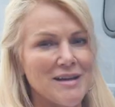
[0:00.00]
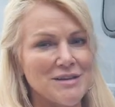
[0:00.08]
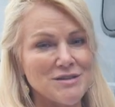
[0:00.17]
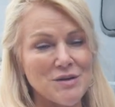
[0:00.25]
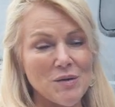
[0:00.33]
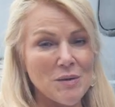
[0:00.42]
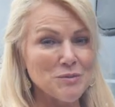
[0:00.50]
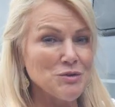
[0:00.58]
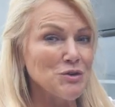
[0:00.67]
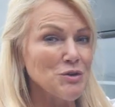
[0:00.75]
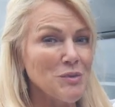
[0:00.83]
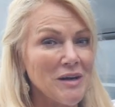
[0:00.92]
So I'm
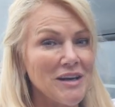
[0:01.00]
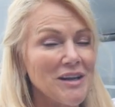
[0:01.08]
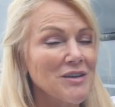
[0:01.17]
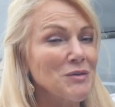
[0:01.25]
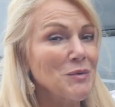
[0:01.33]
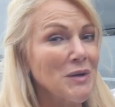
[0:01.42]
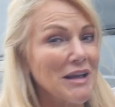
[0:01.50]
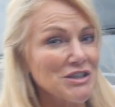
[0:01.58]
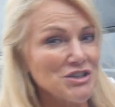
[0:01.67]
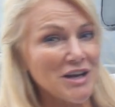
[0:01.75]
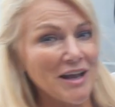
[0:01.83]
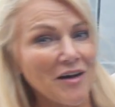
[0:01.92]
sure you're ready to go and
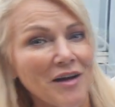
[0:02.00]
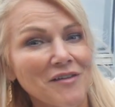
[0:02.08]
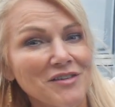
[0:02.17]
check out